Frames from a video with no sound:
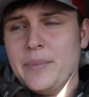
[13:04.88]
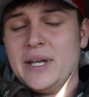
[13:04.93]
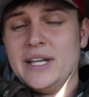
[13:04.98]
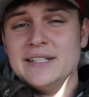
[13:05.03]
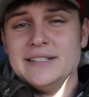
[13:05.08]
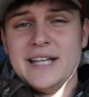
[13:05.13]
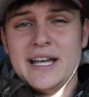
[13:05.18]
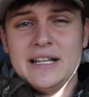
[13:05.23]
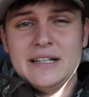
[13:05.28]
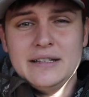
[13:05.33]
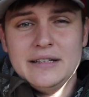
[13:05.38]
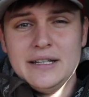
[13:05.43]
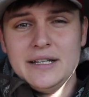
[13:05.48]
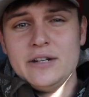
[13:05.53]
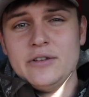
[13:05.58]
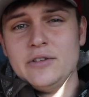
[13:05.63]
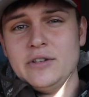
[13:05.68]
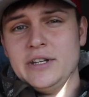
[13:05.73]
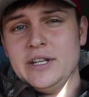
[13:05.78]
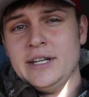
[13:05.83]
because I
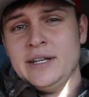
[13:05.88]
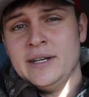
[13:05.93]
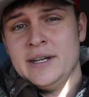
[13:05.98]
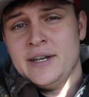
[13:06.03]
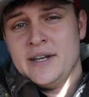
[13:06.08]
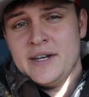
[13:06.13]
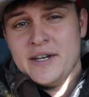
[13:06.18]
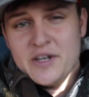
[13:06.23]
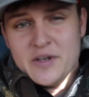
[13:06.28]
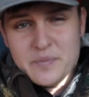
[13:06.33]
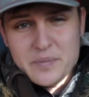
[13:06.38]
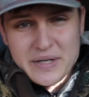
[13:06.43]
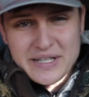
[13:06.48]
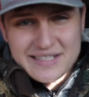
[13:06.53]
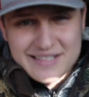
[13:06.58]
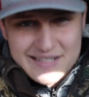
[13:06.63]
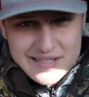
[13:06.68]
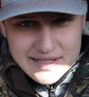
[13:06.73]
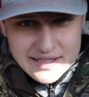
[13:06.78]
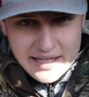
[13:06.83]
literally been
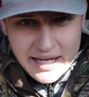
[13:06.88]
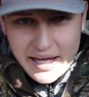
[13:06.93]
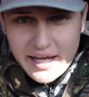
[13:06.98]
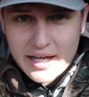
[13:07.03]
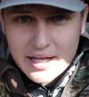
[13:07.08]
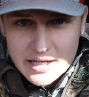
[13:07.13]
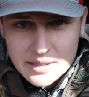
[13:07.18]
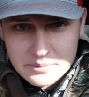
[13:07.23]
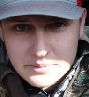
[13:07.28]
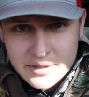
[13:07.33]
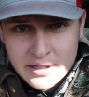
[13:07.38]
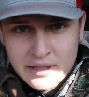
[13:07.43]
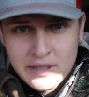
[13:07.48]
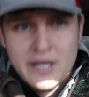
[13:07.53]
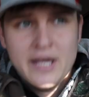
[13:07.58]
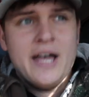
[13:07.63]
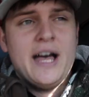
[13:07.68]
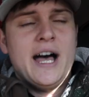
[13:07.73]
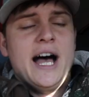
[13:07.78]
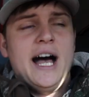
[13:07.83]
scammed
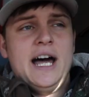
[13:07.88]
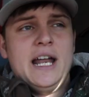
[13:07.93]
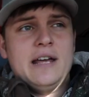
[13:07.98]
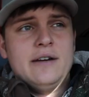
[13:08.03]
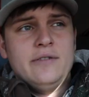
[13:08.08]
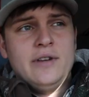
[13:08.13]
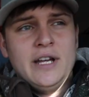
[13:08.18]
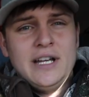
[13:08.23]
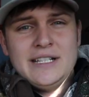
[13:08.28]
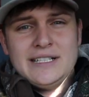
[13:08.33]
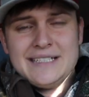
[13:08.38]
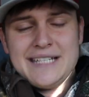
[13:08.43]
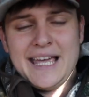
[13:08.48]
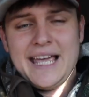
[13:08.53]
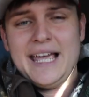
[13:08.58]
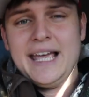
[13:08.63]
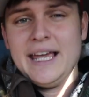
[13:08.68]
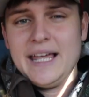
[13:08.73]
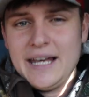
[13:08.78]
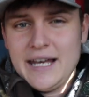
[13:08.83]
out of
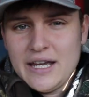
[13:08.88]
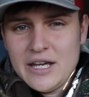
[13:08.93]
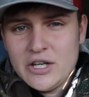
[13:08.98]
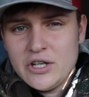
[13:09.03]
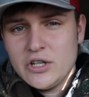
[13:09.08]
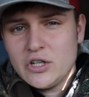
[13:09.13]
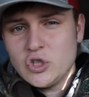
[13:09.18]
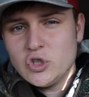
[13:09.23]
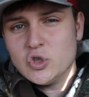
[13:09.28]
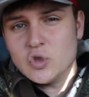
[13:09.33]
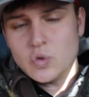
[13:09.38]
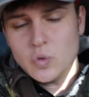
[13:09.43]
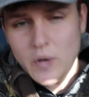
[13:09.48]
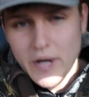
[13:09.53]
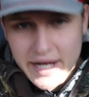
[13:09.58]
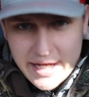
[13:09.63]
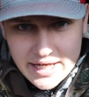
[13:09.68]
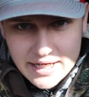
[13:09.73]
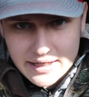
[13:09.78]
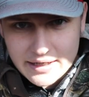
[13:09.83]
$10
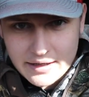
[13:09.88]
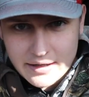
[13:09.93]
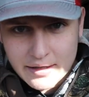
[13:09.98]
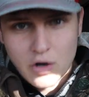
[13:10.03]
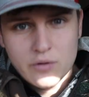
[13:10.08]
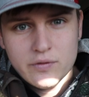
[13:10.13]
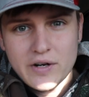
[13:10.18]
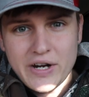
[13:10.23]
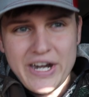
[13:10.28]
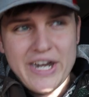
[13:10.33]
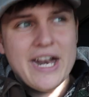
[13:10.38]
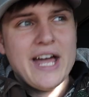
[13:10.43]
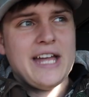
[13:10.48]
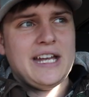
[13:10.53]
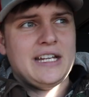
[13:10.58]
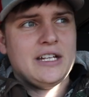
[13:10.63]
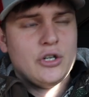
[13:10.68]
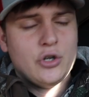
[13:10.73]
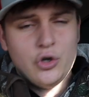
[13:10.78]
grand overnight.